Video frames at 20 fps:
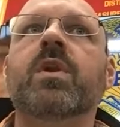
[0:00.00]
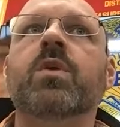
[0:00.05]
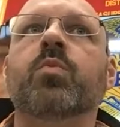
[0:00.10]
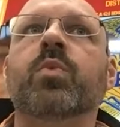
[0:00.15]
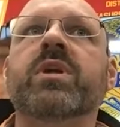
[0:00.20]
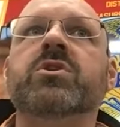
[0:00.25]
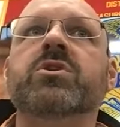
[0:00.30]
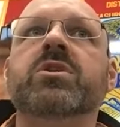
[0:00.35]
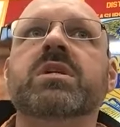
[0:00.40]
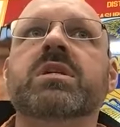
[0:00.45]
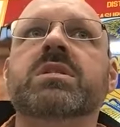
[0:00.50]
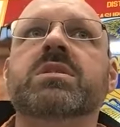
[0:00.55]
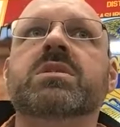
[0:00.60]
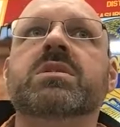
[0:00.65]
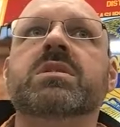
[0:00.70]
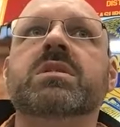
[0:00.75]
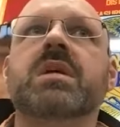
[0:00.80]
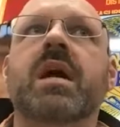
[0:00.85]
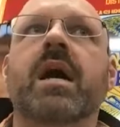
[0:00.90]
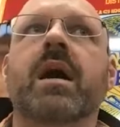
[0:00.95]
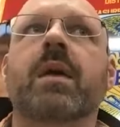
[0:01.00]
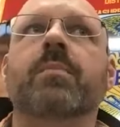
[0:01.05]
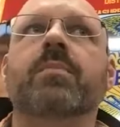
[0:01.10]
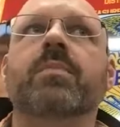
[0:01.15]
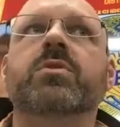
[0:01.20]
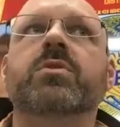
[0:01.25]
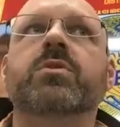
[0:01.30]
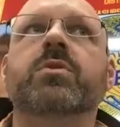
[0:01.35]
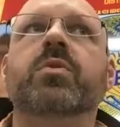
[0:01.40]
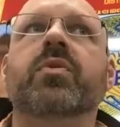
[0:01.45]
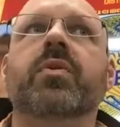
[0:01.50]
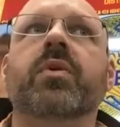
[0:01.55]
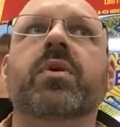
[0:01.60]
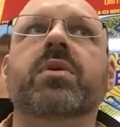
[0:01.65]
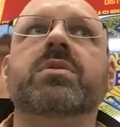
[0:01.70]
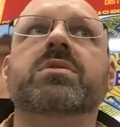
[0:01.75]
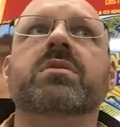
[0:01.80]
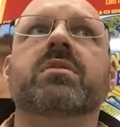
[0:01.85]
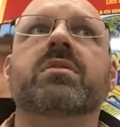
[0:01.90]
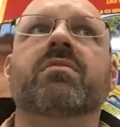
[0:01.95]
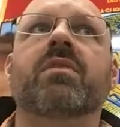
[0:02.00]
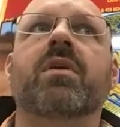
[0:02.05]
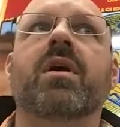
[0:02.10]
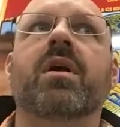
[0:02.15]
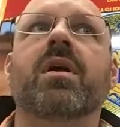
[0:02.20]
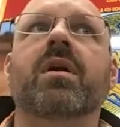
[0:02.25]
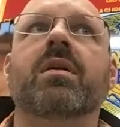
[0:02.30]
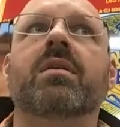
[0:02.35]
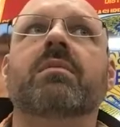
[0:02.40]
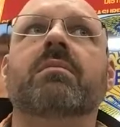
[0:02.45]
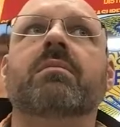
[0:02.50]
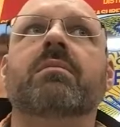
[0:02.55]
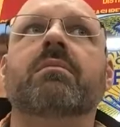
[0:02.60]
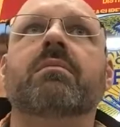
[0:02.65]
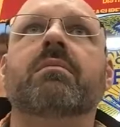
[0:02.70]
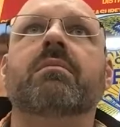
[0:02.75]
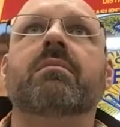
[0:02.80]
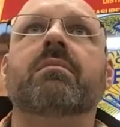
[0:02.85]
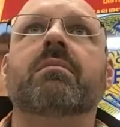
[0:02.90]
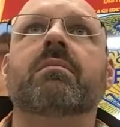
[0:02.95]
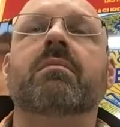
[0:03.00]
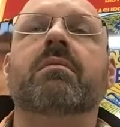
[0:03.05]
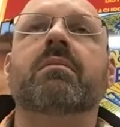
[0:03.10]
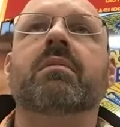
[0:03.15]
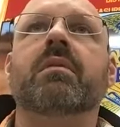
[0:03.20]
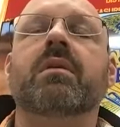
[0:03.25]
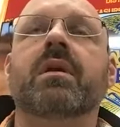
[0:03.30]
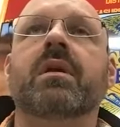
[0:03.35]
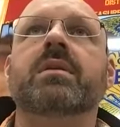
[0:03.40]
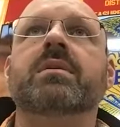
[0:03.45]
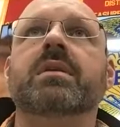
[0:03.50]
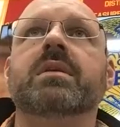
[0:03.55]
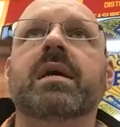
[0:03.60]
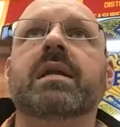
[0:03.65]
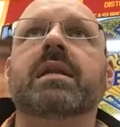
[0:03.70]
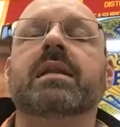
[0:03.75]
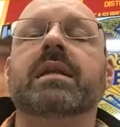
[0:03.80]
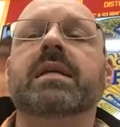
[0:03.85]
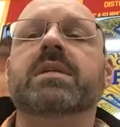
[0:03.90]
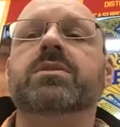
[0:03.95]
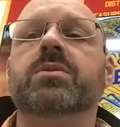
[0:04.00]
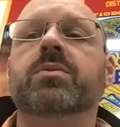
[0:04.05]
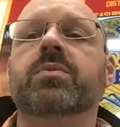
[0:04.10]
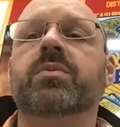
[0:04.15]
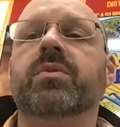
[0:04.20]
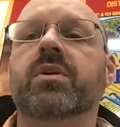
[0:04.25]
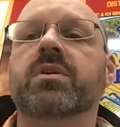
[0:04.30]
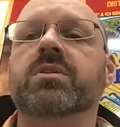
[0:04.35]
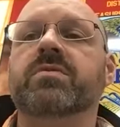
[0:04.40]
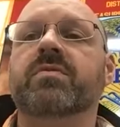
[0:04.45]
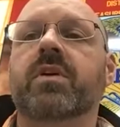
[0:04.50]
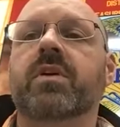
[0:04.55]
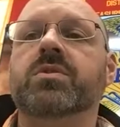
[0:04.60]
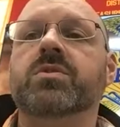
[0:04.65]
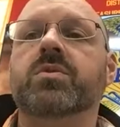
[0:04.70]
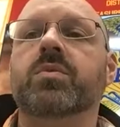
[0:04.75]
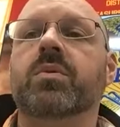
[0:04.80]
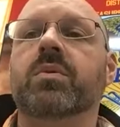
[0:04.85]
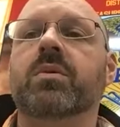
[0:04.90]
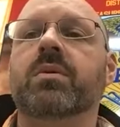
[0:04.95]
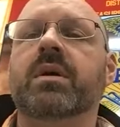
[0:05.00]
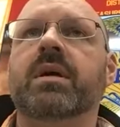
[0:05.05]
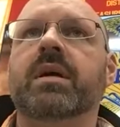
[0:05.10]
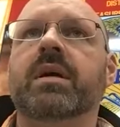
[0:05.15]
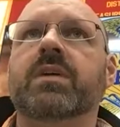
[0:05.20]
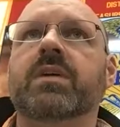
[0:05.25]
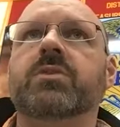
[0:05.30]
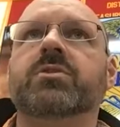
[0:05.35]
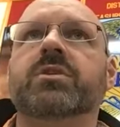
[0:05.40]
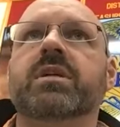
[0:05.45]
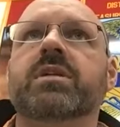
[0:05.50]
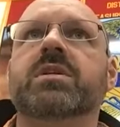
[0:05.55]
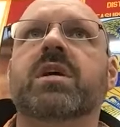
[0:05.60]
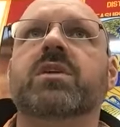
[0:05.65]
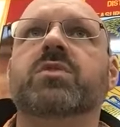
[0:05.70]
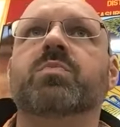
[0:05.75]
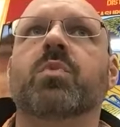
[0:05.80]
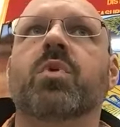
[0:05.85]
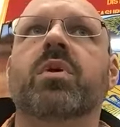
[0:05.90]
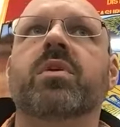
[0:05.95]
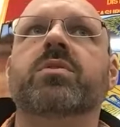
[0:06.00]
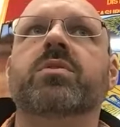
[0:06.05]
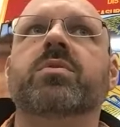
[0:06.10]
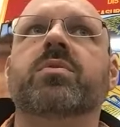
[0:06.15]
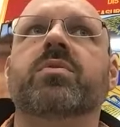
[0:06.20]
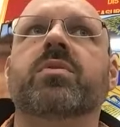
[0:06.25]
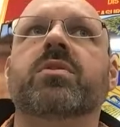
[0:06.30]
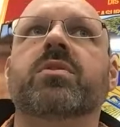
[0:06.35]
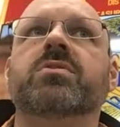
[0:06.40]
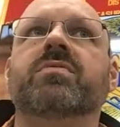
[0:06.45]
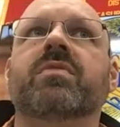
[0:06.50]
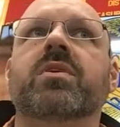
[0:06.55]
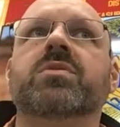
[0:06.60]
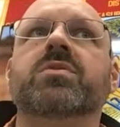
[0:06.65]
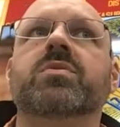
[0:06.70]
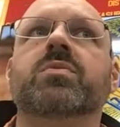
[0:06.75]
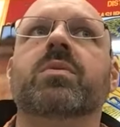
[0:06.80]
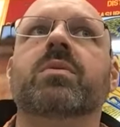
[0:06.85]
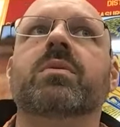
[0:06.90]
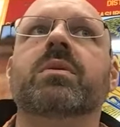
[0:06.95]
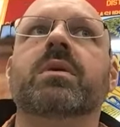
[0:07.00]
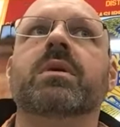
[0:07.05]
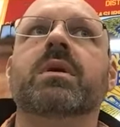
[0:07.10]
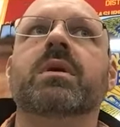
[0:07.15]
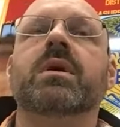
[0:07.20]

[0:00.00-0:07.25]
which is 2/3 of our, at least 2/3 of our school, actually a touch more than 2/3 of our school.